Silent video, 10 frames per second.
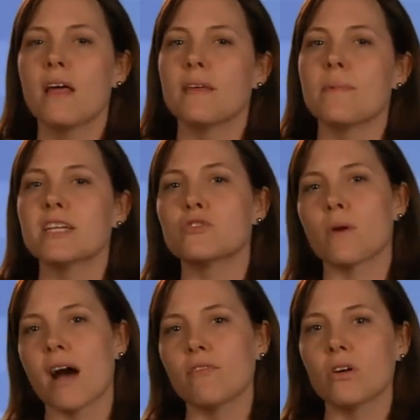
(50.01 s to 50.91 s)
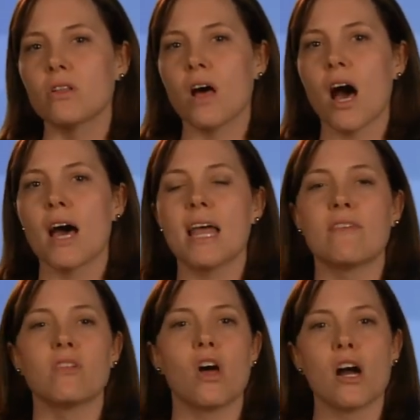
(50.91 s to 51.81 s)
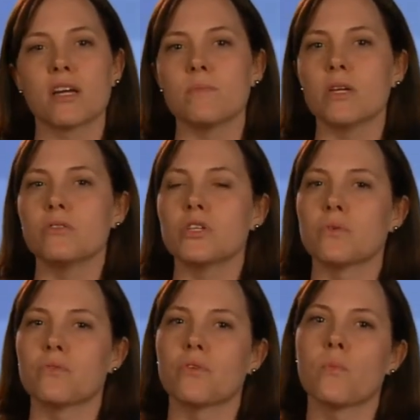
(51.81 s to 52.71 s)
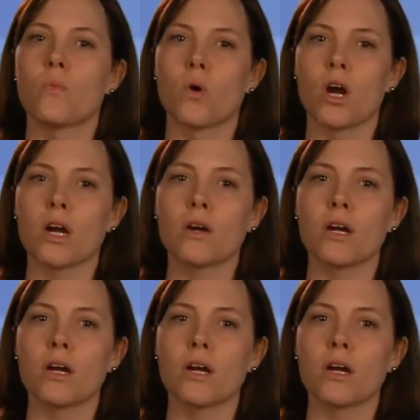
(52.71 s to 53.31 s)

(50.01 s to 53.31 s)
They may travel a lot, have a long commute to and from work,